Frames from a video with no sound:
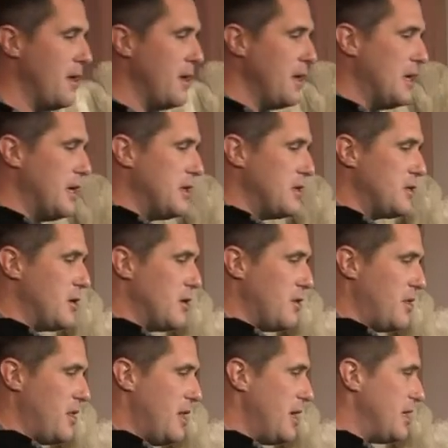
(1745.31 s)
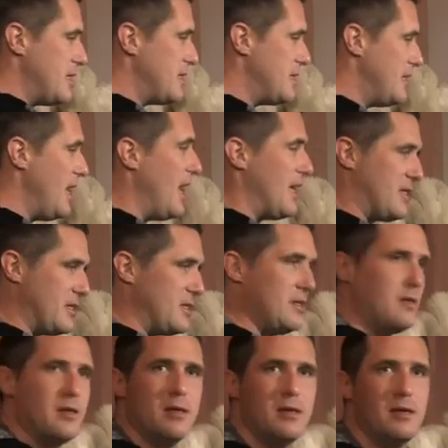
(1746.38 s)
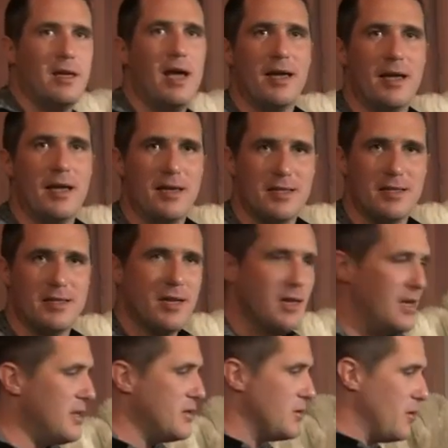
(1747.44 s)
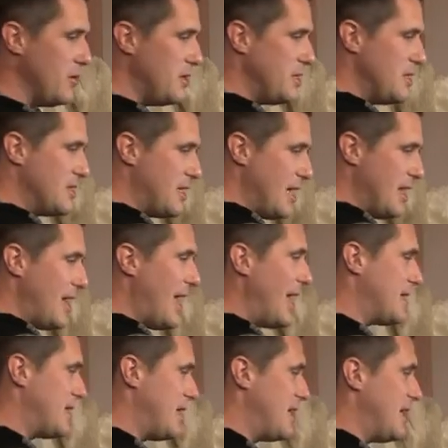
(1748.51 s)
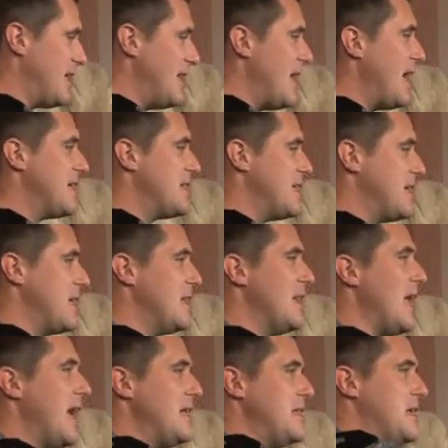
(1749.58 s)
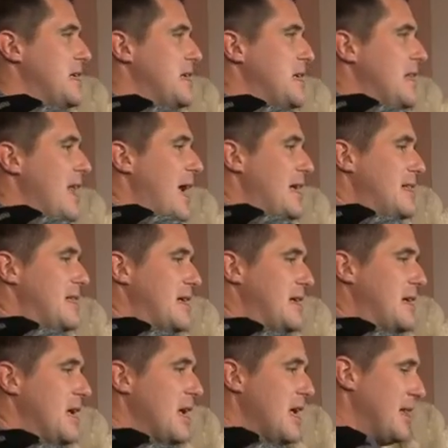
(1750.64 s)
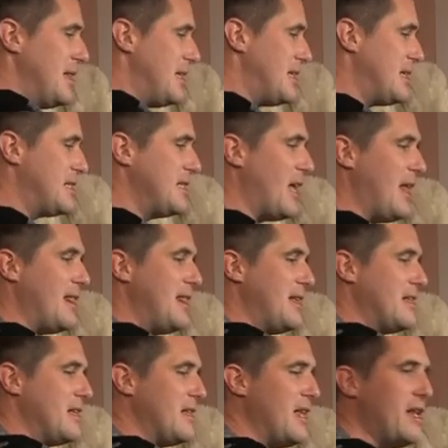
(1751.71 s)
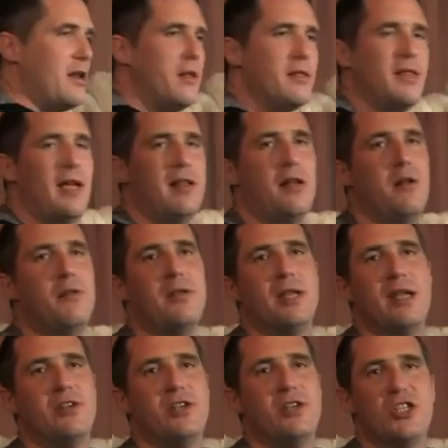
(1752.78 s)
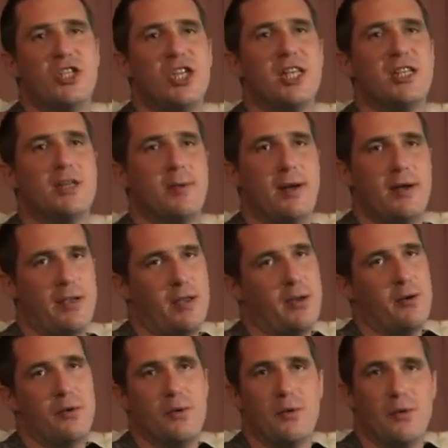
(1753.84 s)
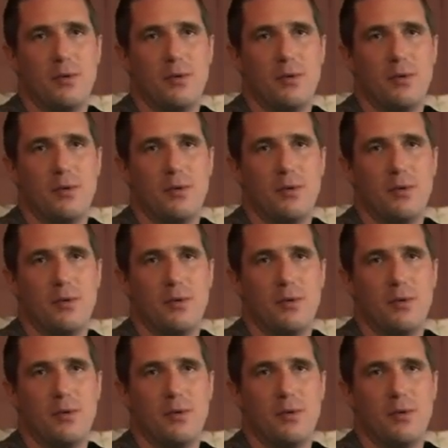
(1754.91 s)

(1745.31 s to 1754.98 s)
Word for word: Where they so come from? This yes, yes. So this is so galactic, galactic, galactic, galactic. This is nothing to. They don't, they don't give a shit about you.